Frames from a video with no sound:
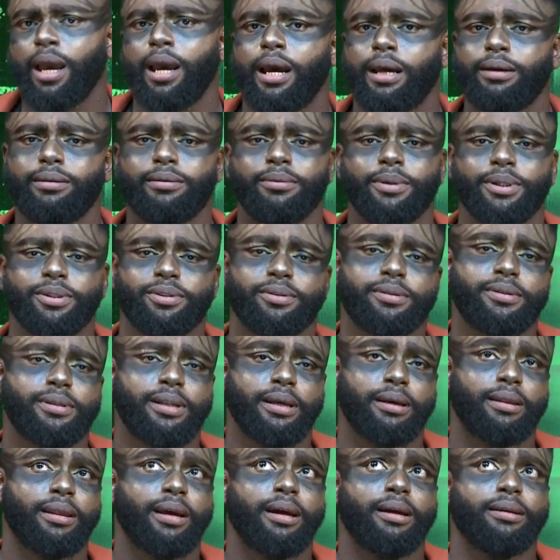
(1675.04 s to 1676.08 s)
I don't know why she looks
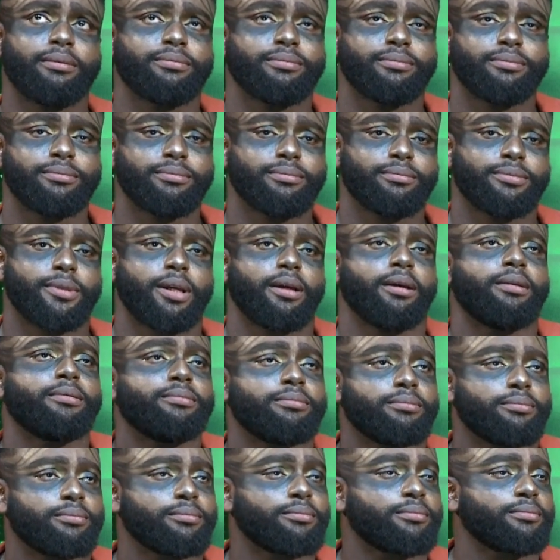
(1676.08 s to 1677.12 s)
like that. Yeah. Can't get it